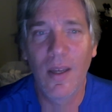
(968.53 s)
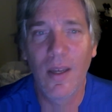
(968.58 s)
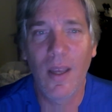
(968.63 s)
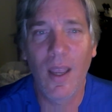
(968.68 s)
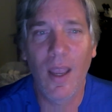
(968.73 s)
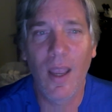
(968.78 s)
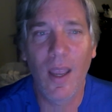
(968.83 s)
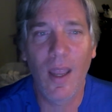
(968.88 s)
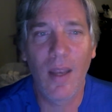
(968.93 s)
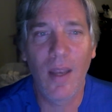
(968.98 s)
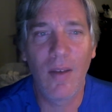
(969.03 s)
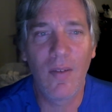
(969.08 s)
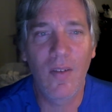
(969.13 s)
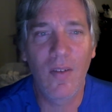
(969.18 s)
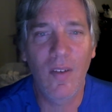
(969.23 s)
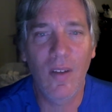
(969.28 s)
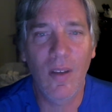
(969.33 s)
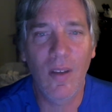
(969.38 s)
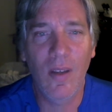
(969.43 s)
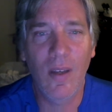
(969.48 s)
And
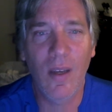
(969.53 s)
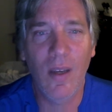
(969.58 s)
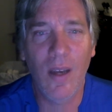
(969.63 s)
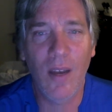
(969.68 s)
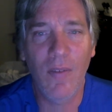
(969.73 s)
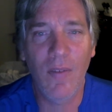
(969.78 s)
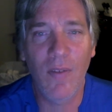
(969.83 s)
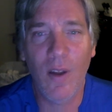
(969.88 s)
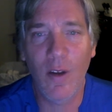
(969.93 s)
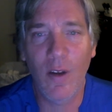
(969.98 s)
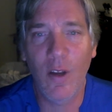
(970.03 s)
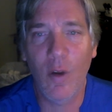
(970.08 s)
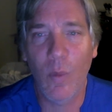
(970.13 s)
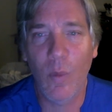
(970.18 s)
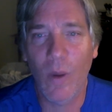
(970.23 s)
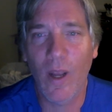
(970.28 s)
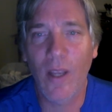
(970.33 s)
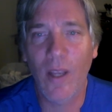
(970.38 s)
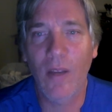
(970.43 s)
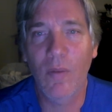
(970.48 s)
I found out
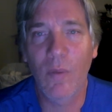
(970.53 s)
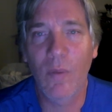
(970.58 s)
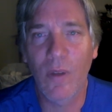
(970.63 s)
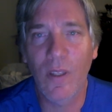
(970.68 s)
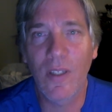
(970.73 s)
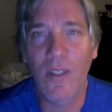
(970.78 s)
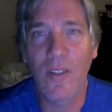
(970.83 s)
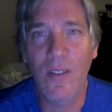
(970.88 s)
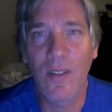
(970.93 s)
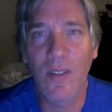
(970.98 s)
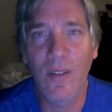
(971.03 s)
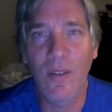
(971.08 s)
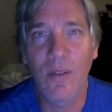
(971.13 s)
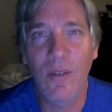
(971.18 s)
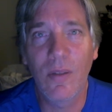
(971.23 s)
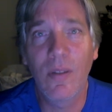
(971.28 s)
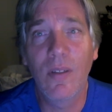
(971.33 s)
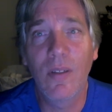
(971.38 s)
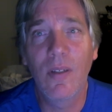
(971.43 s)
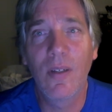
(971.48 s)
what I could really
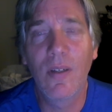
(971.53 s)
do